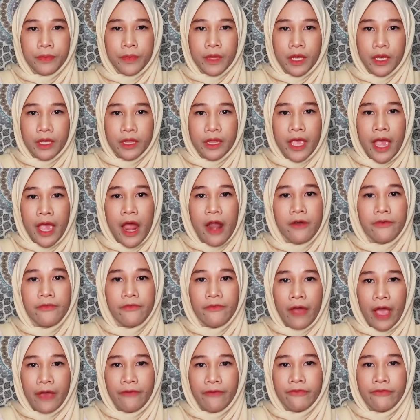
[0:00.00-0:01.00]
There are
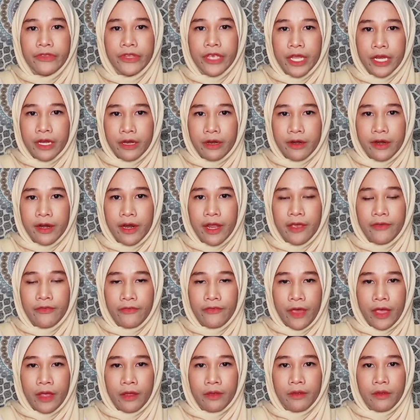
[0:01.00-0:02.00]
5 general
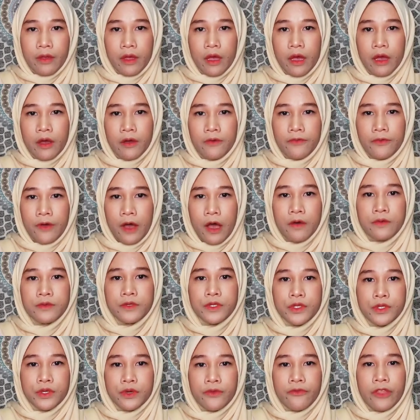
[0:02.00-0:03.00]
effects
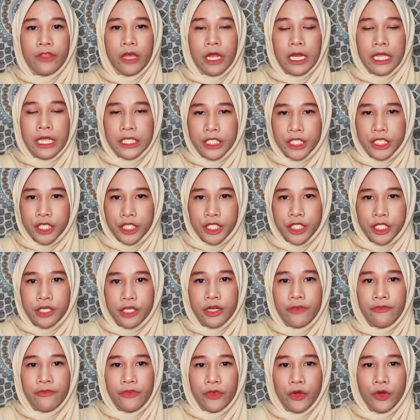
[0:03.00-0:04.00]
found through the literature
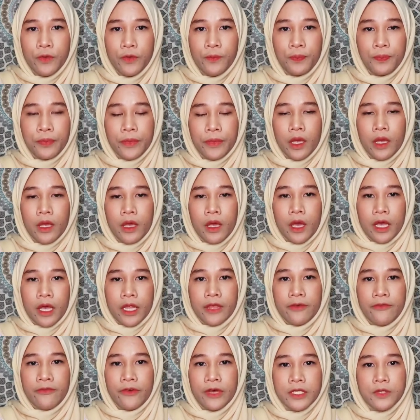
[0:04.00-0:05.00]
review.
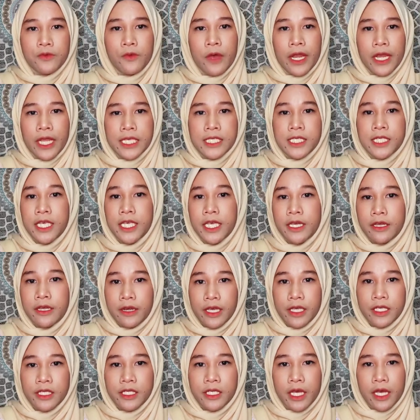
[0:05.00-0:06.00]
The first one is
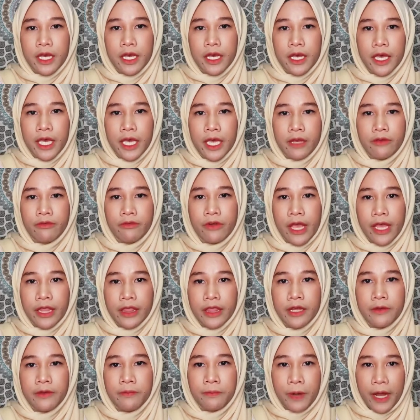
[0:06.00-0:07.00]
increase in
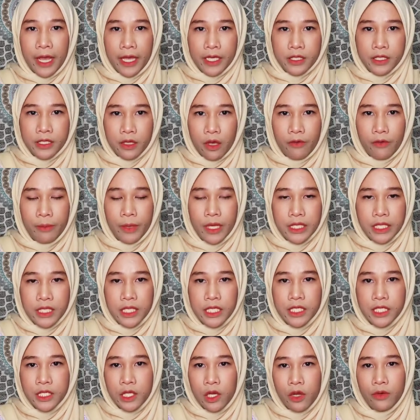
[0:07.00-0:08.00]
rental price of
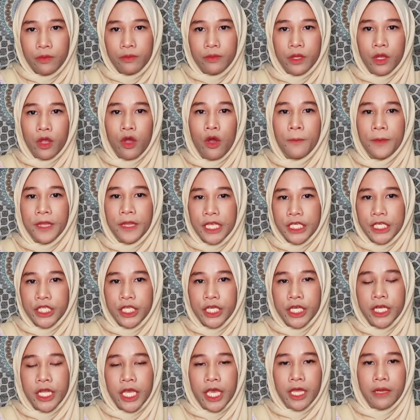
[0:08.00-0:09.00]
business load,
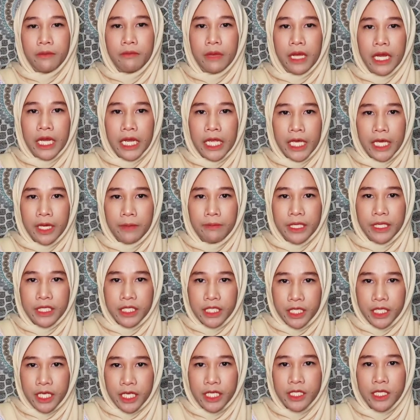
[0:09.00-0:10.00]
competition in
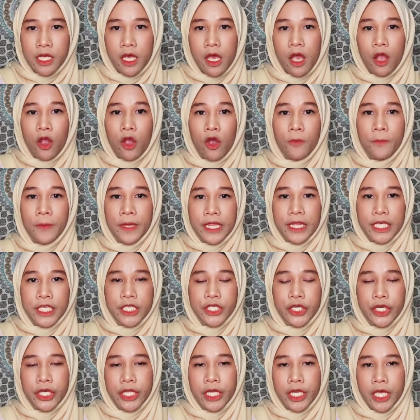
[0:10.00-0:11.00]
business,
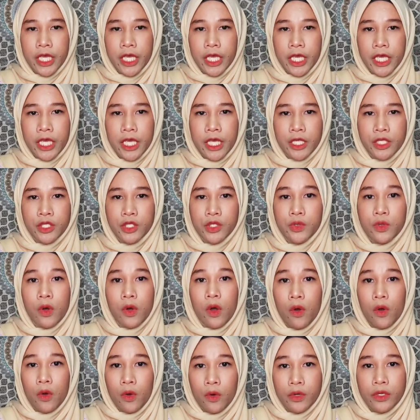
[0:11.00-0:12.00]
competition to
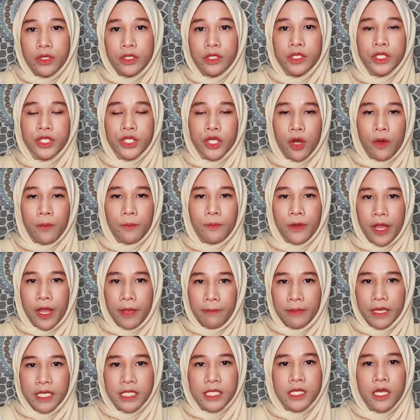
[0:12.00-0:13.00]
own shop
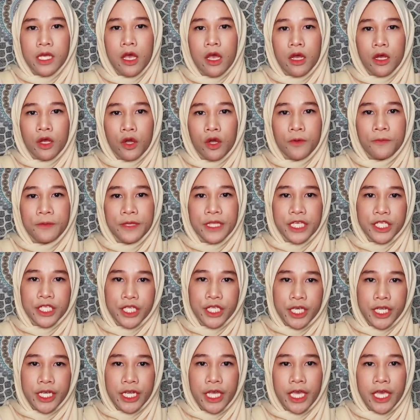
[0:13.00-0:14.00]
premise,
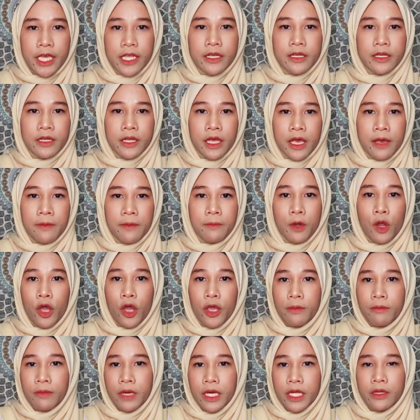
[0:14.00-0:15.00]
competition in
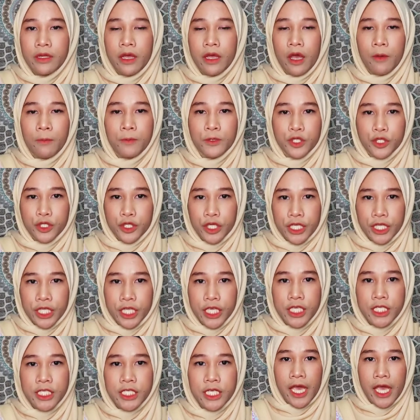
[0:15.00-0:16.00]
employment
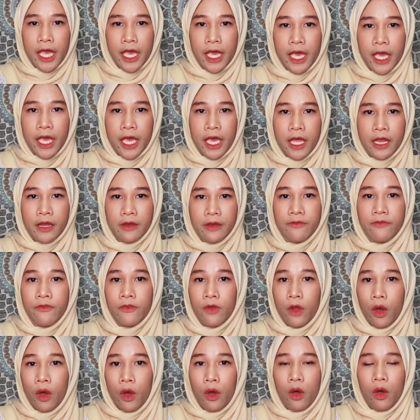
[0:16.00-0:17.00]
opportunities, and
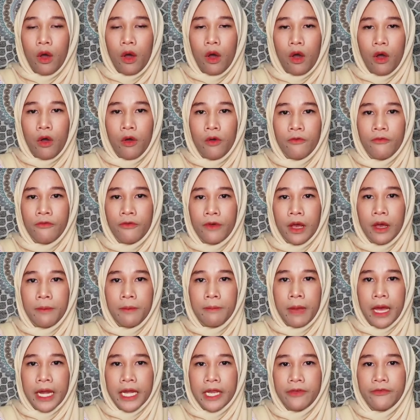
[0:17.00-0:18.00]
flow of
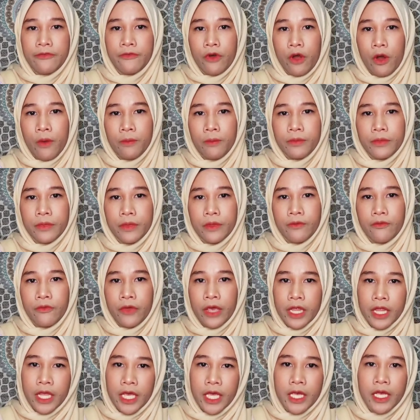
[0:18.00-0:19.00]
money from
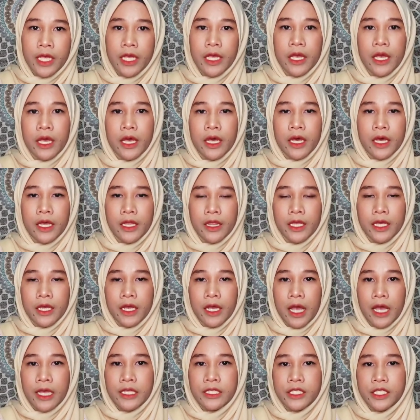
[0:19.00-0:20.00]
within the
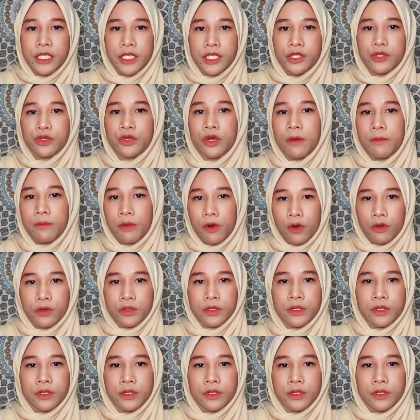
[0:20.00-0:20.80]
country to abroad.